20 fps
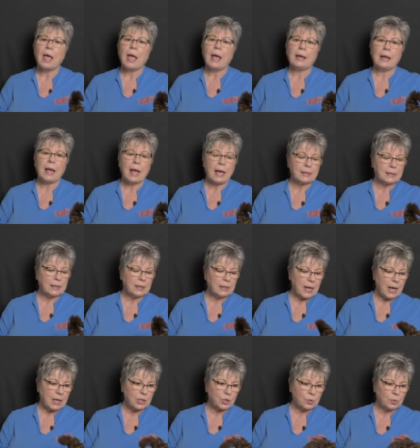and has a
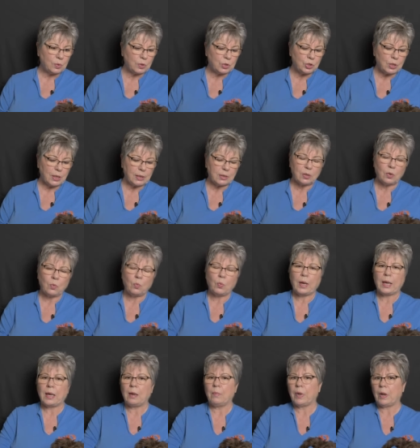natural, gentle
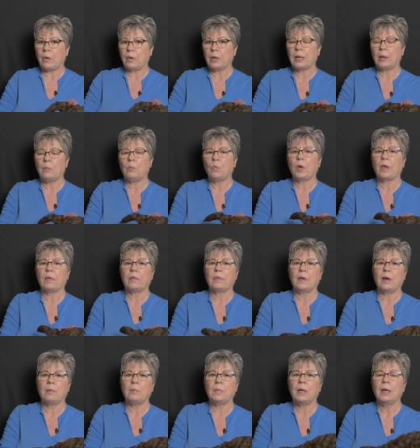way about him with
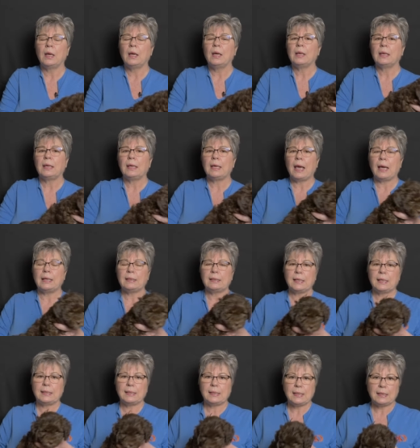them. He has
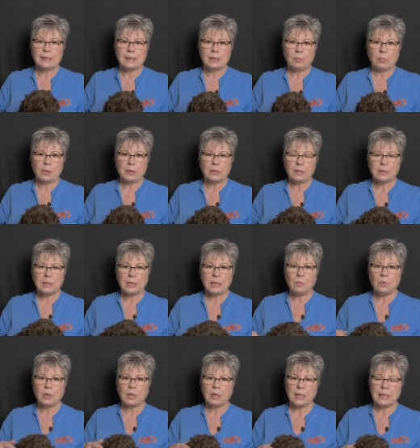that
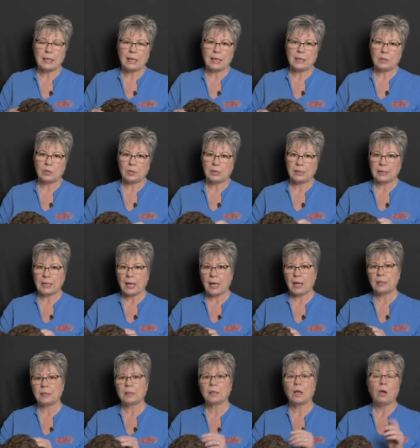sensibility where he
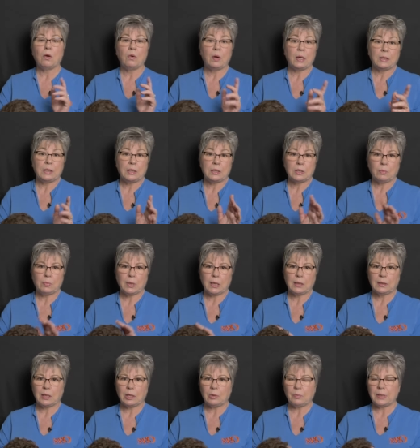understands, oh, I need to be
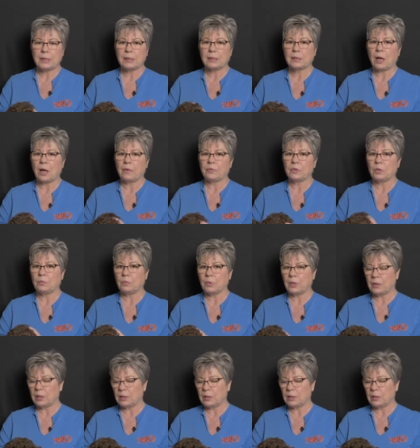a little bit softer with